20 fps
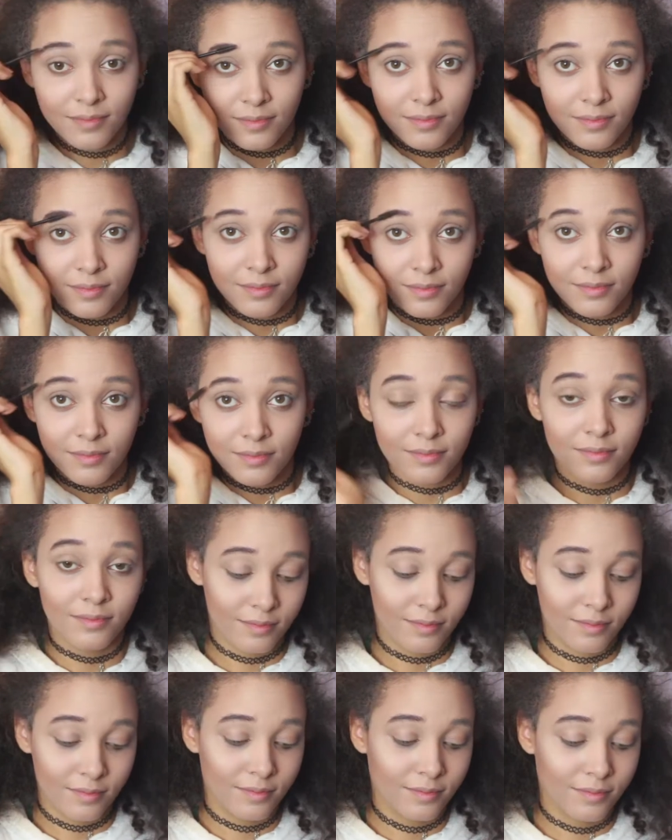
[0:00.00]

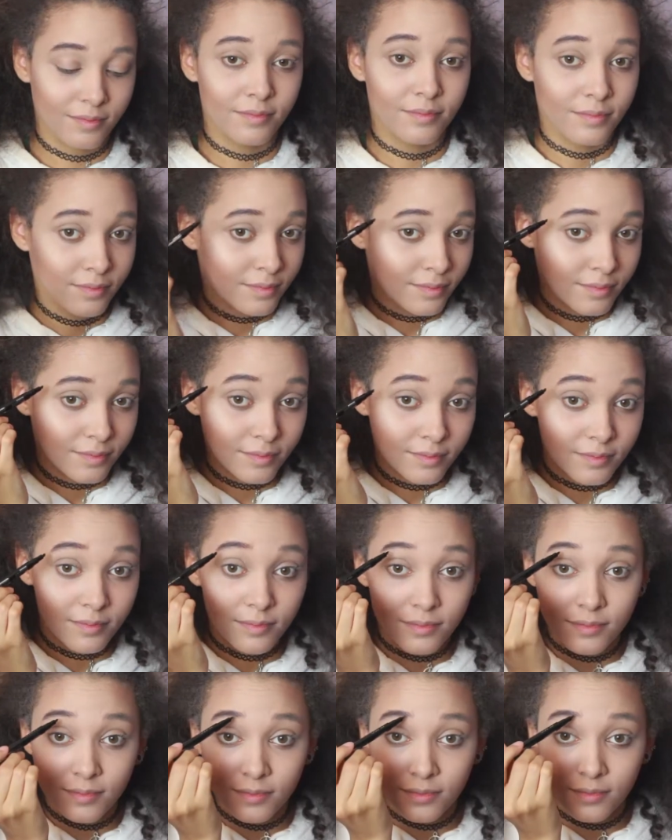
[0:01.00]

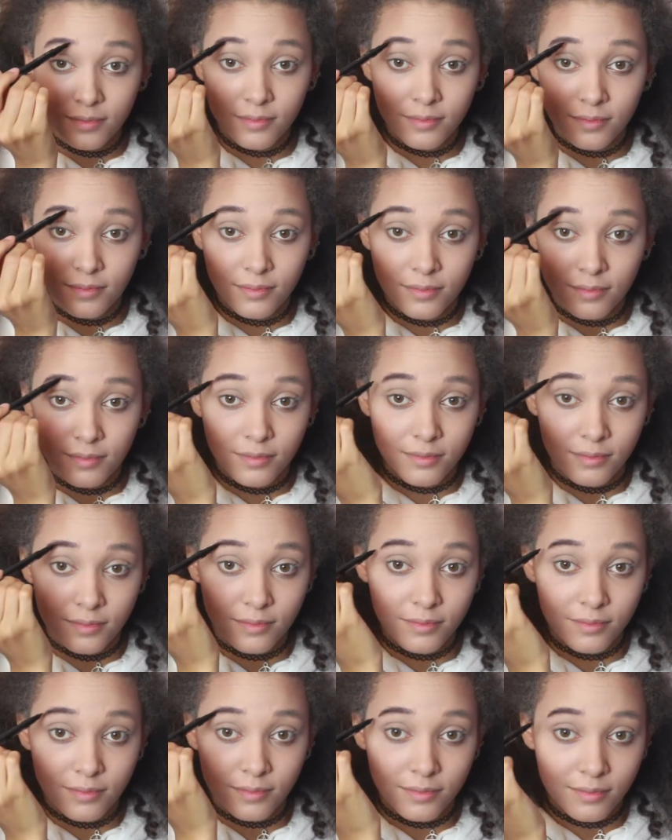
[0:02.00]

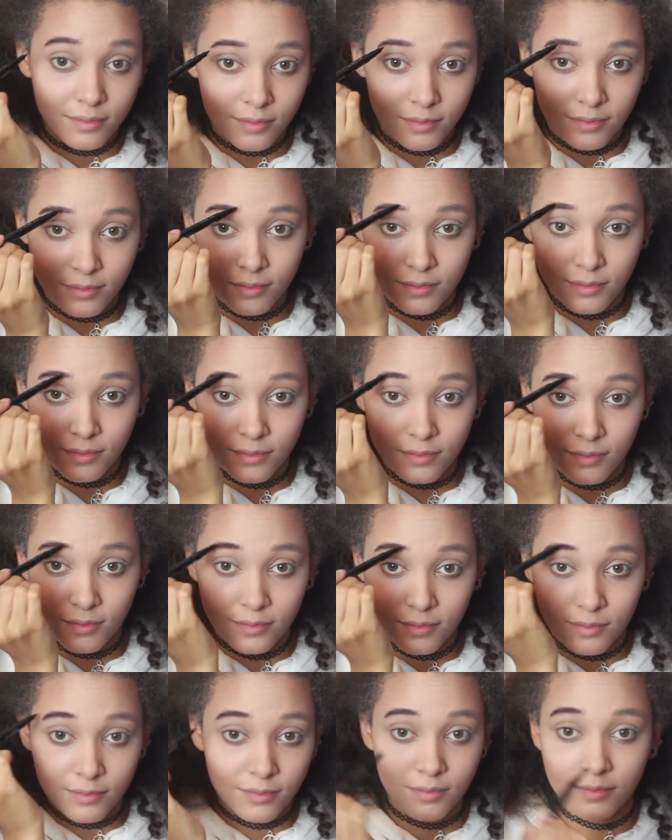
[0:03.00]

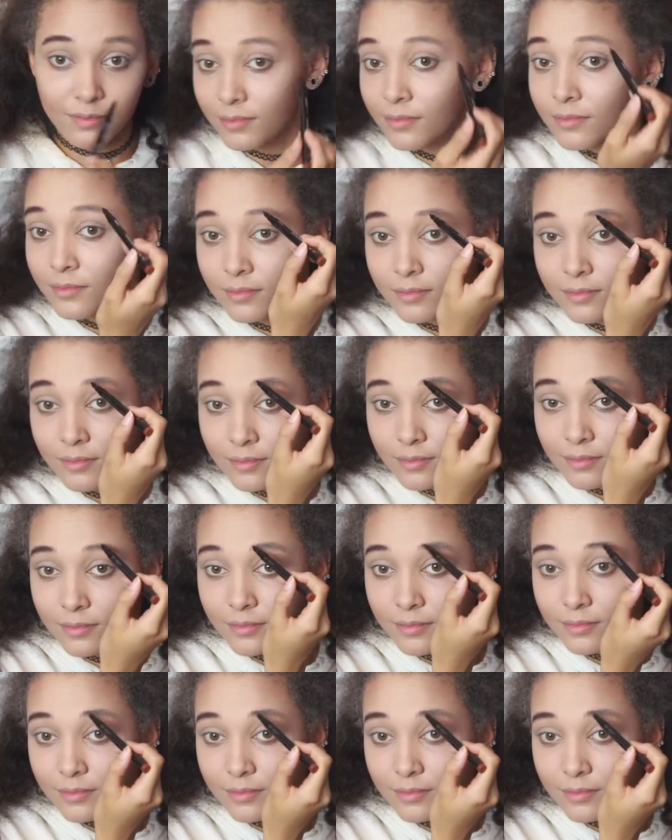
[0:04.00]
Nobody speaks.